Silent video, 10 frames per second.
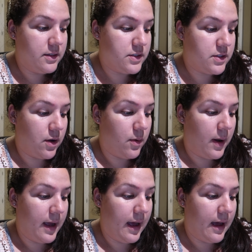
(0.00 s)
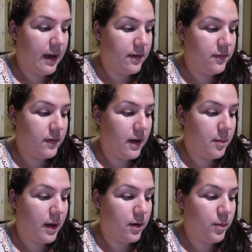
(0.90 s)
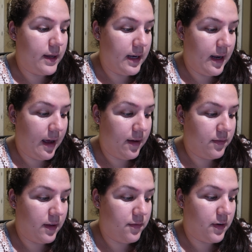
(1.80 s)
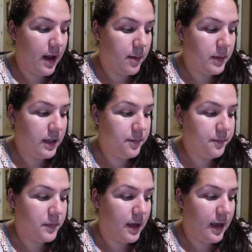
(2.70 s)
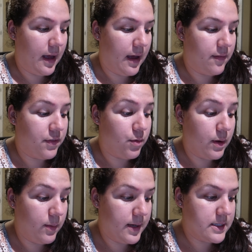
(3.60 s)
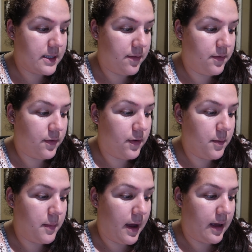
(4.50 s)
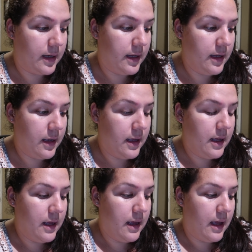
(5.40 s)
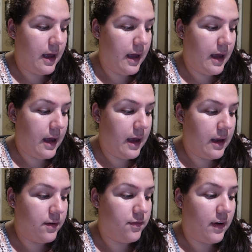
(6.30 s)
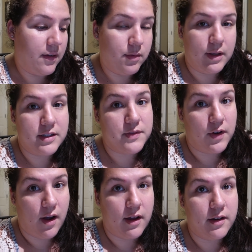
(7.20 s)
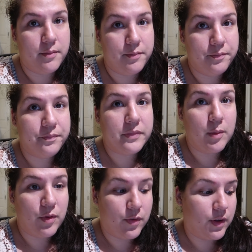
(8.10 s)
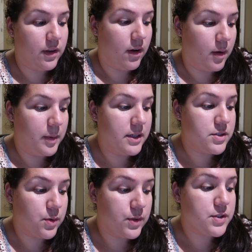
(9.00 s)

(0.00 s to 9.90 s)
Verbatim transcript: So I have about a week and a half left for Emmy. I have three weeks left for Maddie and five weeks for Autumn before they'll all be in school.